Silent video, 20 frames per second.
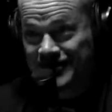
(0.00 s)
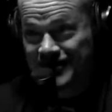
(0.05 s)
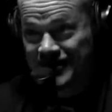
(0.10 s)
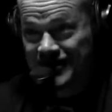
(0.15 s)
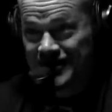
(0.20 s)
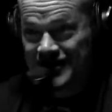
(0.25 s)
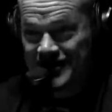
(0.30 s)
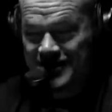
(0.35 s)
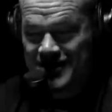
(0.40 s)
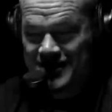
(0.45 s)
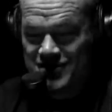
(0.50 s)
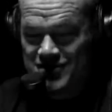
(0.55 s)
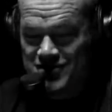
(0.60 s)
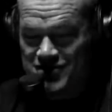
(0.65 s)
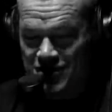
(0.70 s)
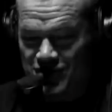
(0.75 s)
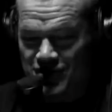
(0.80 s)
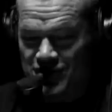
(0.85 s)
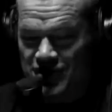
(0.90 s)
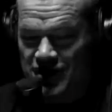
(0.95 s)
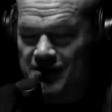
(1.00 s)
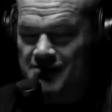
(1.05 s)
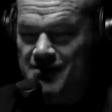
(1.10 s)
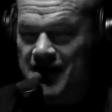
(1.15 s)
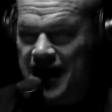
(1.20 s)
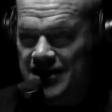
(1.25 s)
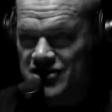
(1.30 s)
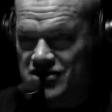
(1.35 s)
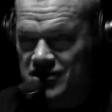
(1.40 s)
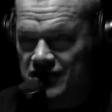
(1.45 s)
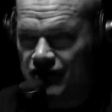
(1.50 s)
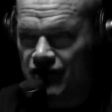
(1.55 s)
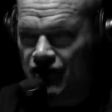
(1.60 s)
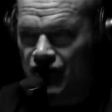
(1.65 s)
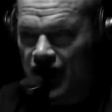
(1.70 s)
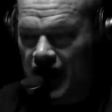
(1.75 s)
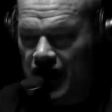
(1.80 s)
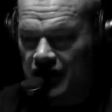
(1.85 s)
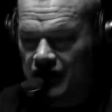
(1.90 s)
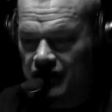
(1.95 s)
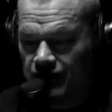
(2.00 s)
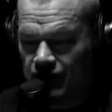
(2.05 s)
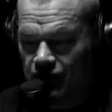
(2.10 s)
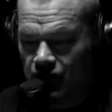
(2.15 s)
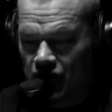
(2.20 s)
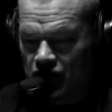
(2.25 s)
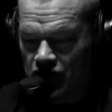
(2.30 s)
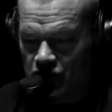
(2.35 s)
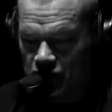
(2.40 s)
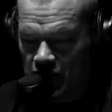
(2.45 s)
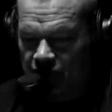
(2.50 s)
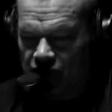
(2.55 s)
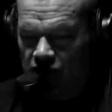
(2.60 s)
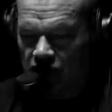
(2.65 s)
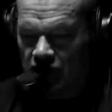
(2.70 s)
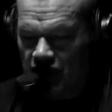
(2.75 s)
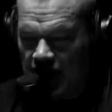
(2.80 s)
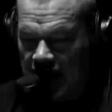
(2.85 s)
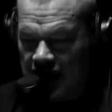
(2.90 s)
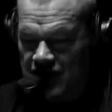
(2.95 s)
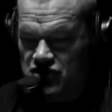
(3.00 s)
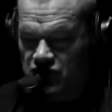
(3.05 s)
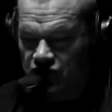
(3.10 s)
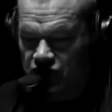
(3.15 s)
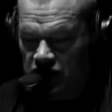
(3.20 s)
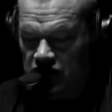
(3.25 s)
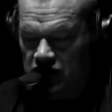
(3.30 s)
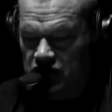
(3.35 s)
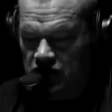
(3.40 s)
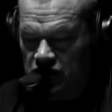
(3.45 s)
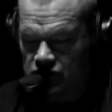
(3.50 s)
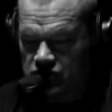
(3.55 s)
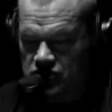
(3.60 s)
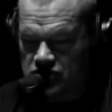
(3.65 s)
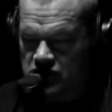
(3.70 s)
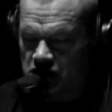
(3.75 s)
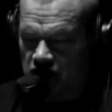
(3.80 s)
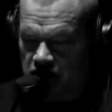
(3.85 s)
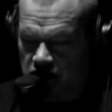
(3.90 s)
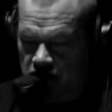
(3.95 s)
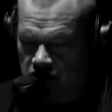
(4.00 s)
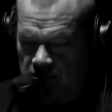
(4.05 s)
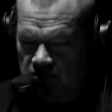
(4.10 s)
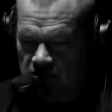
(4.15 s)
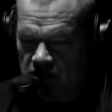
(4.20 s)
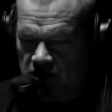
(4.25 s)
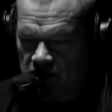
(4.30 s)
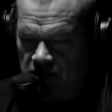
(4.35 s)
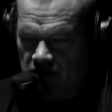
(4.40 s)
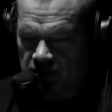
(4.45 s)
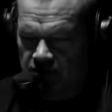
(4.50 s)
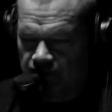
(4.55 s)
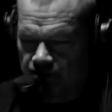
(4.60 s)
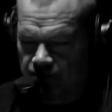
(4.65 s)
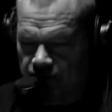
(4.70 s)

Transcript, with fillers: Mm-hmm. so you can imagine that when you have a clash of egos, that can be,